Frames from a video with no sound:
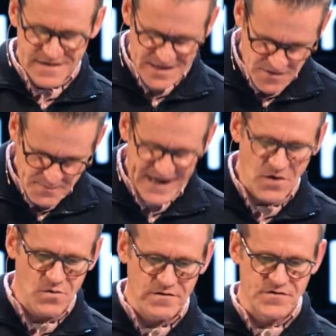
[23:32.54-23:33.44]
and the
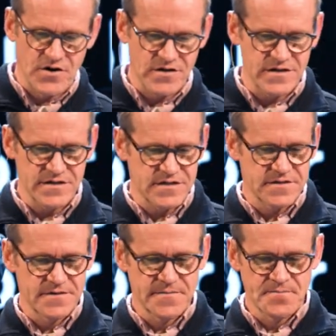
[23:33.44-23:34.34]
power of darkness.
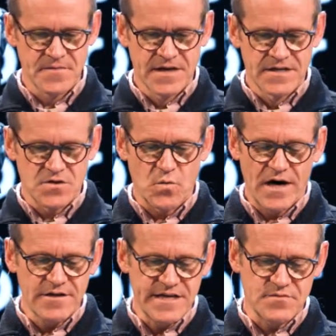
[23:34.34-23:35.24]
So
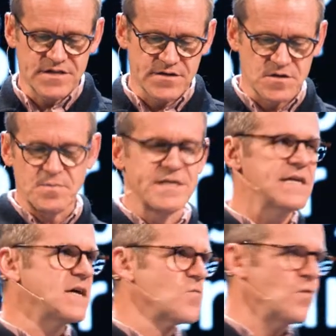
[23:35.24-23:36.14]
while he was still
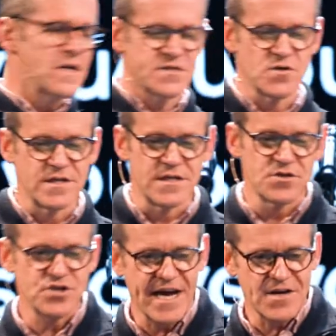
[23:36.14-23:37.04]
speaking, a rustle in the
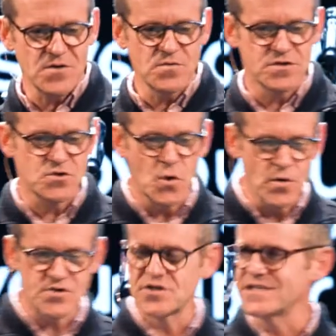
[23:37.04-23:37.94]
shadows,
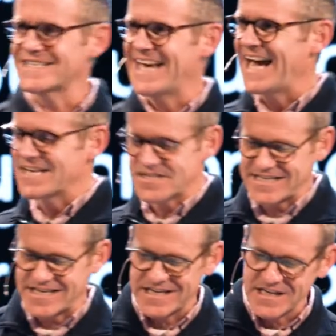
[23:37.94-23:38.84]
torches
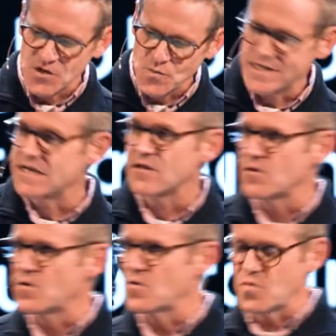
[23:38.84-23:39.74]
casting an eerie
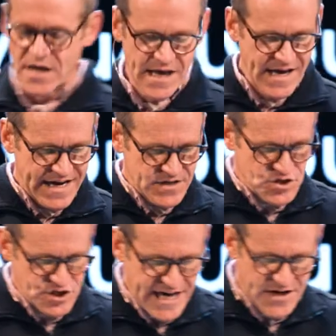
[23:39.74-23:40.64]
glow as
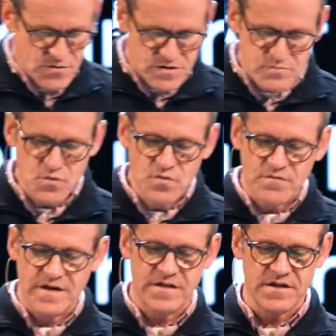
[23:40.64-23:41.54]
shadows
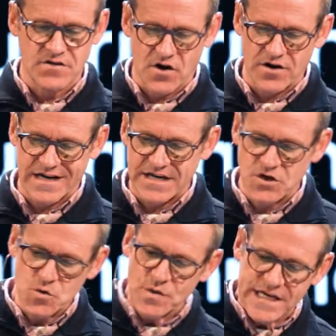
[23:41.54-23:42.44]
move in the dark. Can
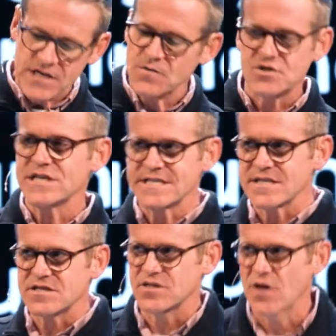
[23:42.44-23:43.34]
you hear
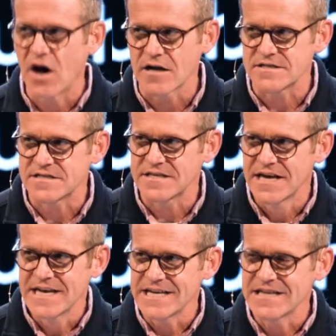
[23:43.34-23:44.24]
Jesus' thoughts
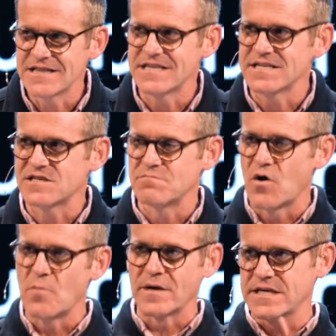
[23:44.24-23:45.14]
in this
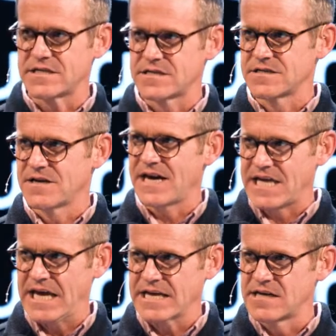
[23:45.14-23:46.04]
moment? I
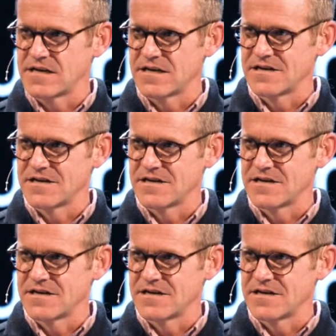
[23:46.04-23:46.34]
can.